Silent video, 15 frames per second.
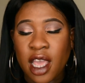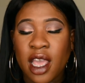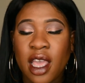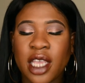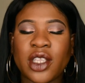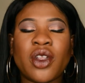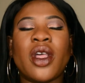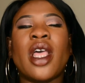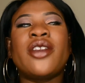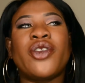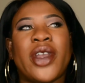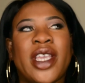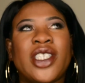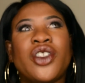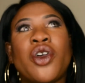It's
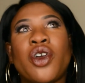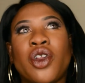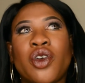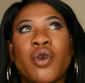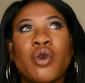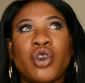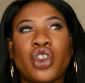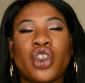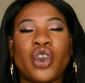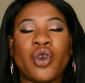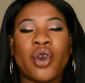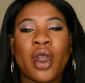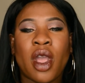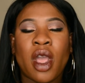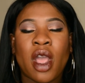not going to cause you
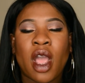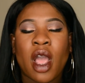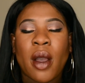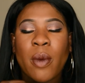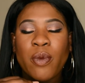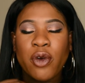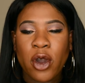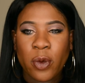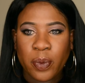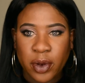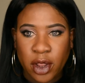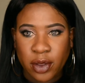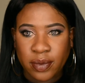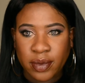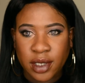
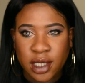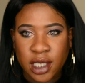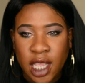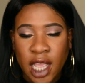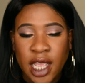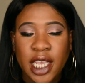problems,